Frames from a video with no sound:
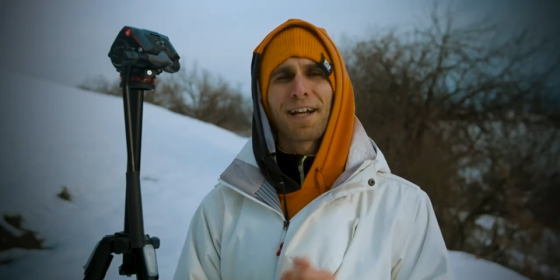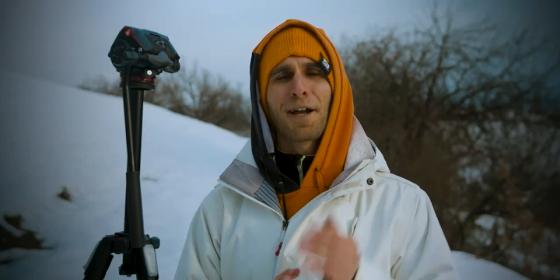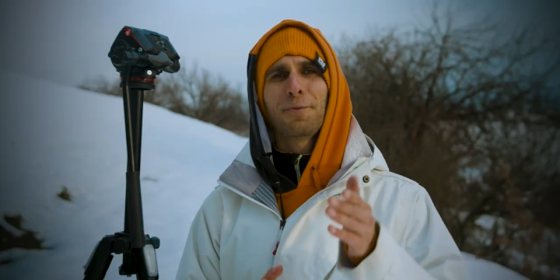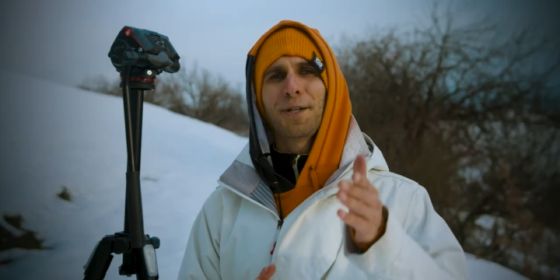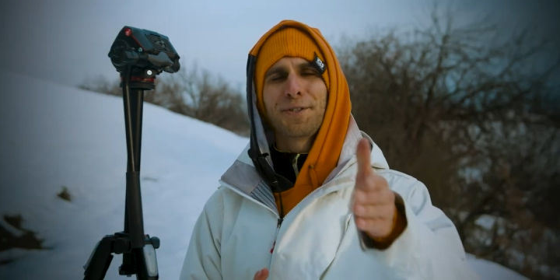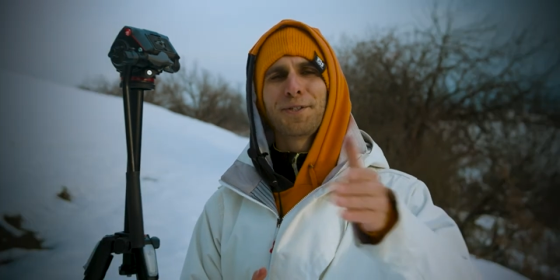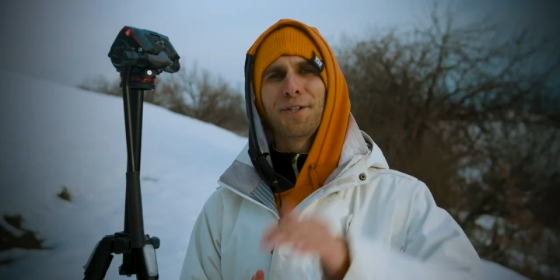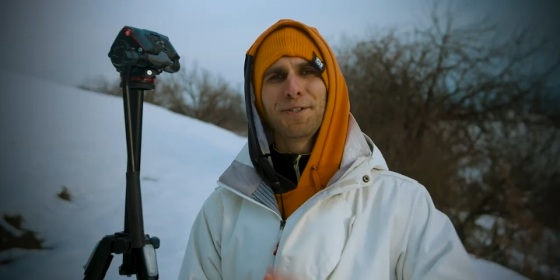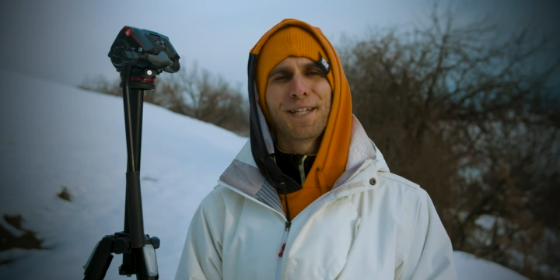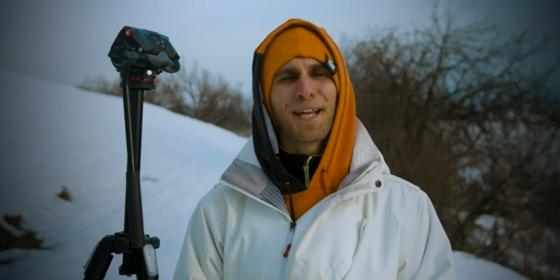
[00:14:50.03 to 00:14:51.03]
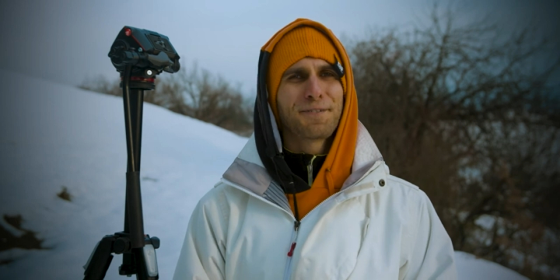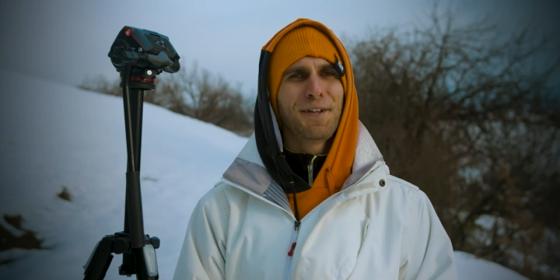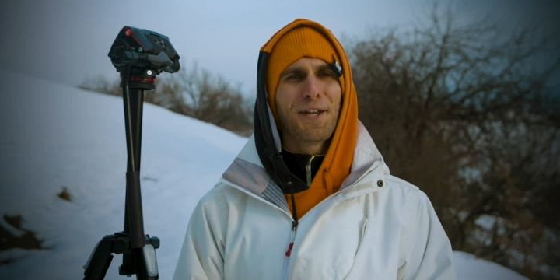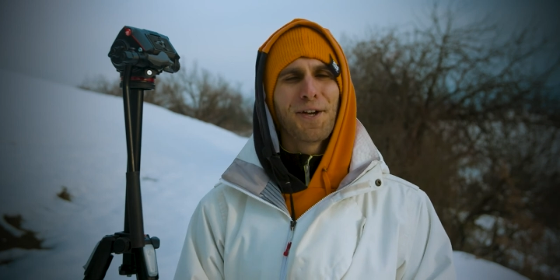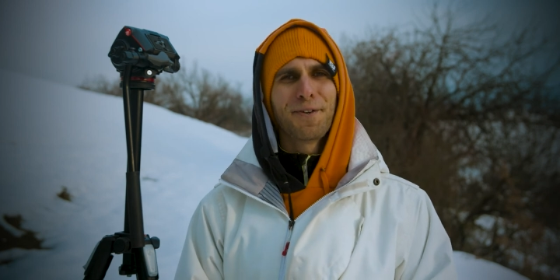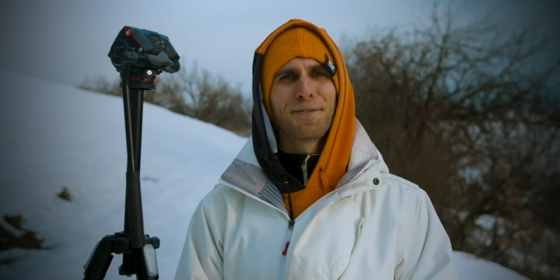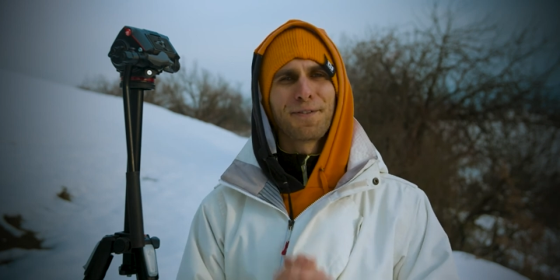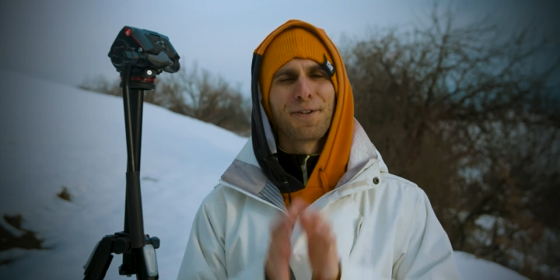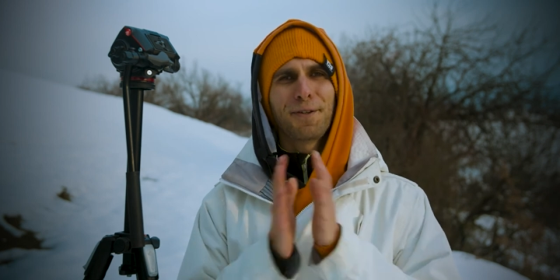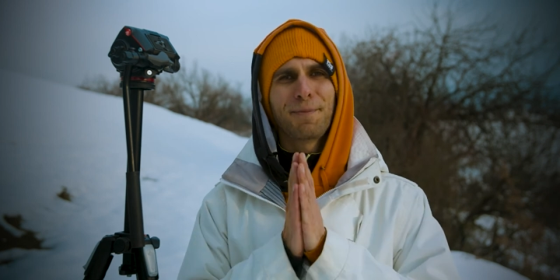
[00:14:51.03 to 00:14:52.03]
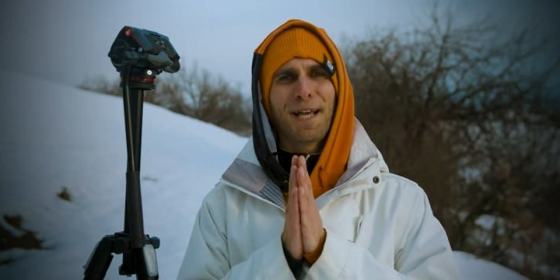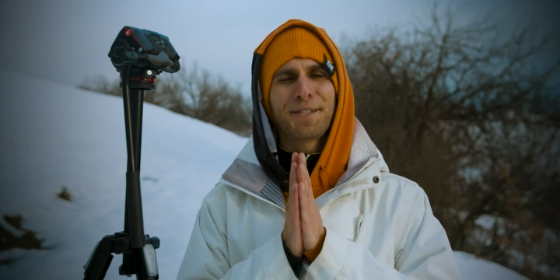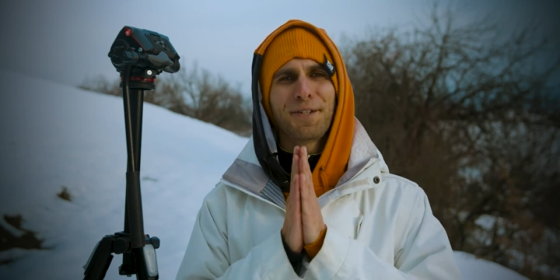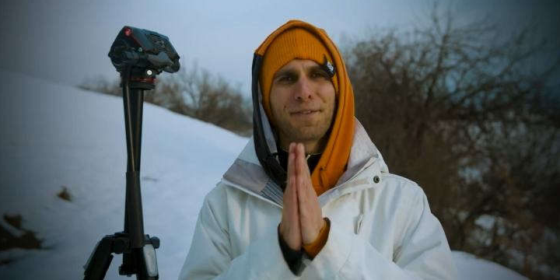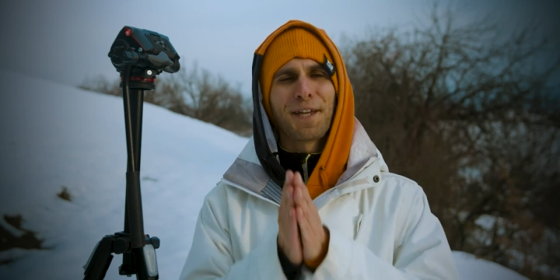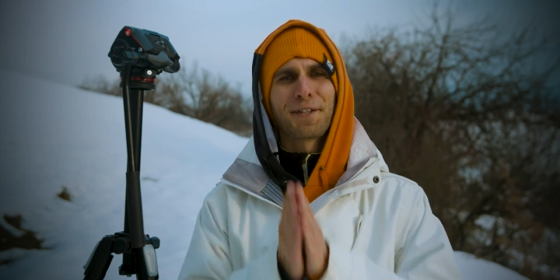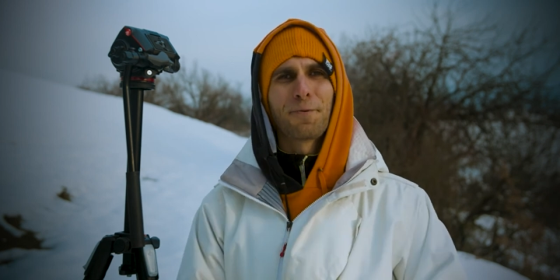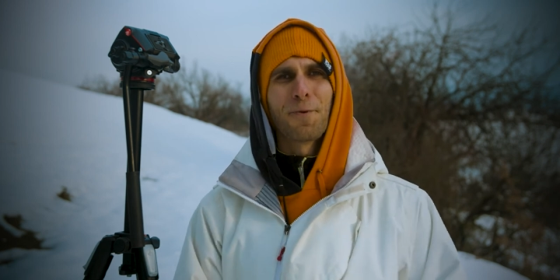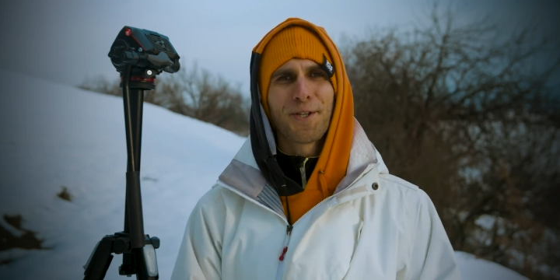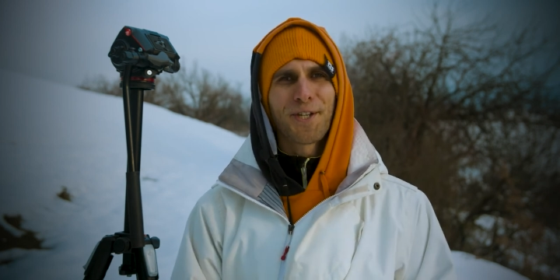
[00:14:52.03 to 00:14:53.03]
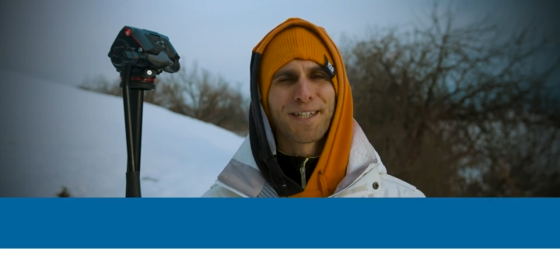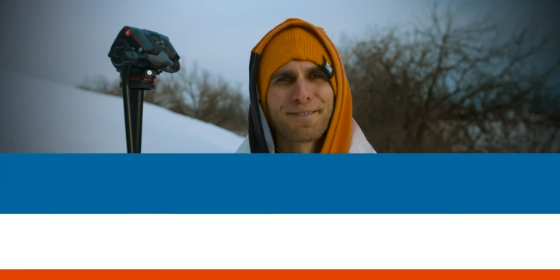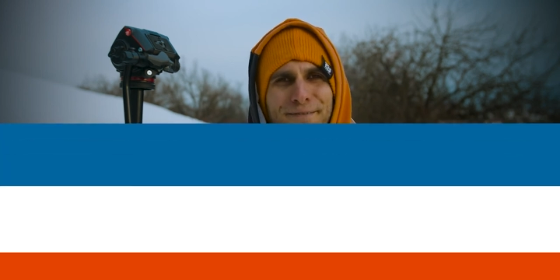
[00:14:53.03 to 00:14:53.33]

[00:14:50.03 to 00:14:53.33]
I can't wait to see you in the next video. God bless you. Thanks for watching.